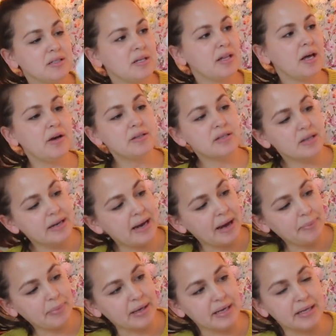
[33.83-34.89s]
So those are the
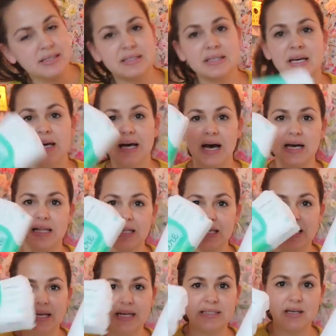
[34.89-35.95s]
nappies and
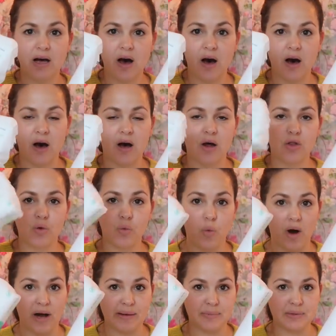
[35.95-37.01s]
these are the
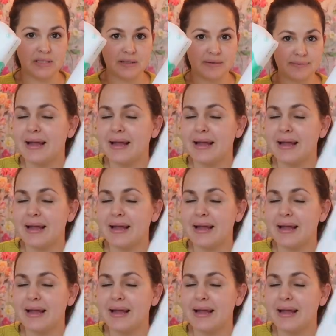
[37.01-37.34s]
wipes.